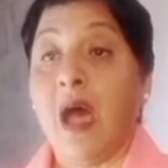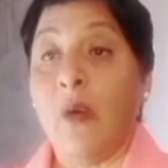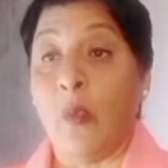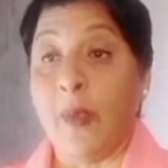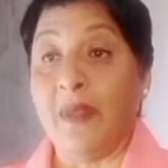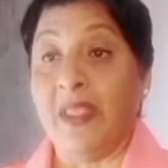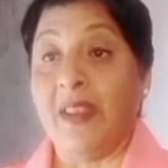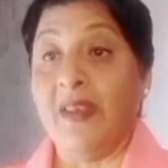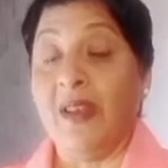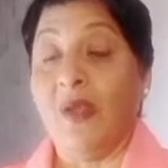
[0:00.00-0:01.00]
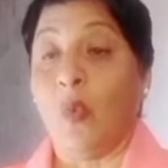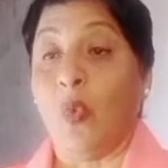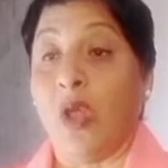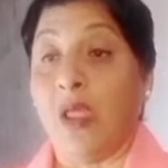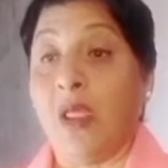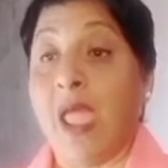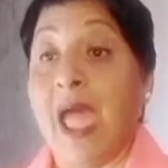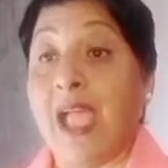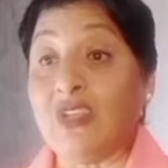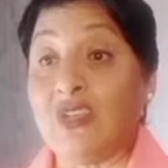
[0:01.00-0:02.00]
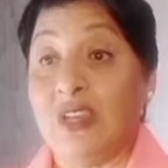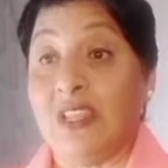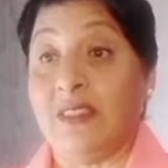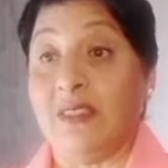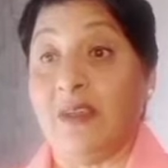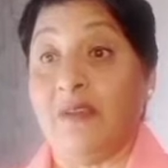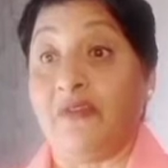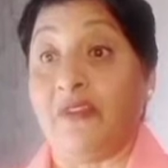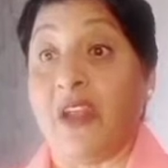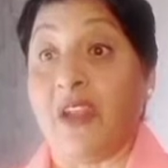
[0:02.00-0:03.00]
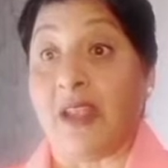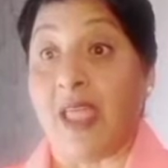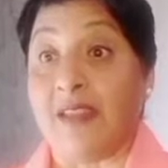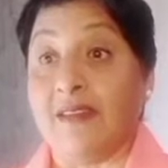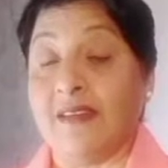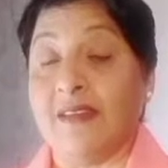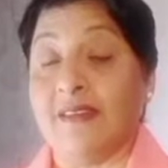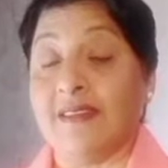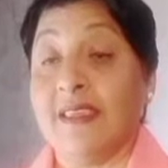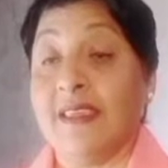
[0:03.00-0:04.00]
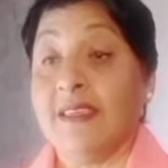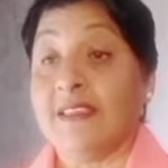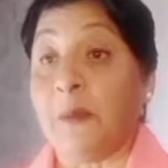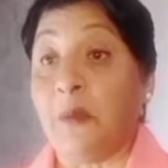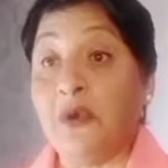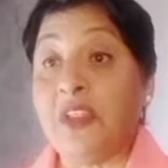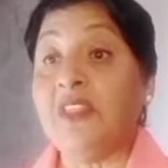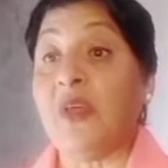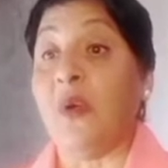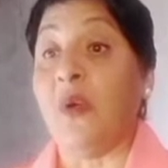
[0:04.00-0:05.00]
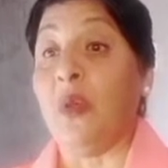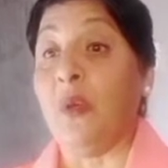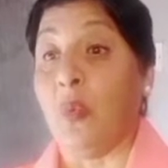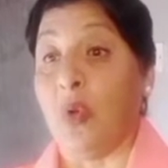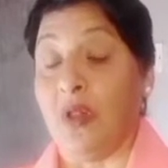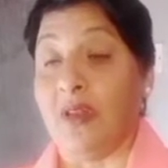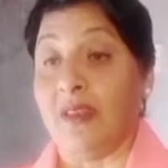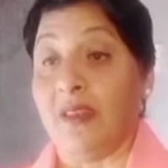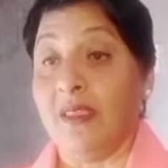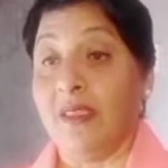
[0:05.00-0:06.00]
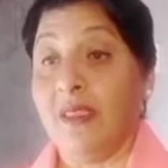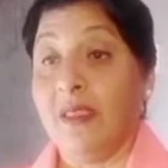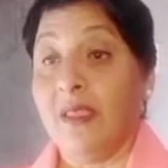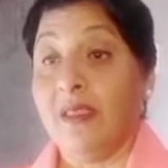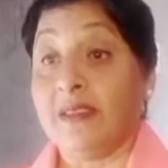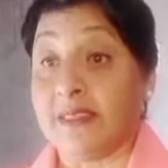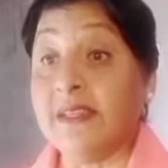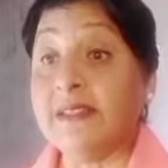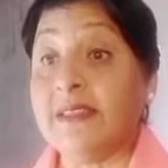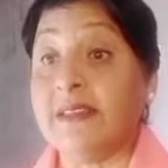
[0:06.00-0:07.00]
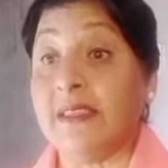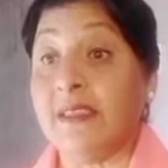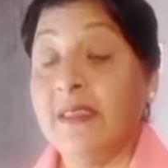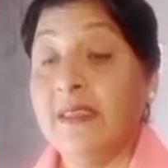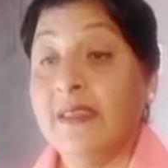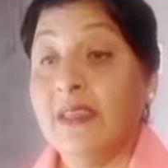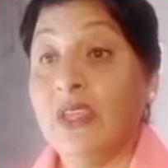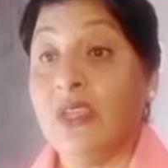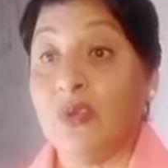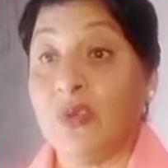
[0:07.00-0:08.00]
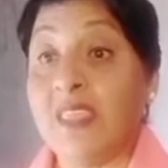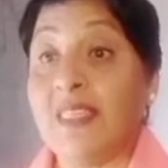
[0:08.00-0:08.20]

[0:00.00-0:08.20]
women were actually the frontliners supporting the whole world. Certainly, you did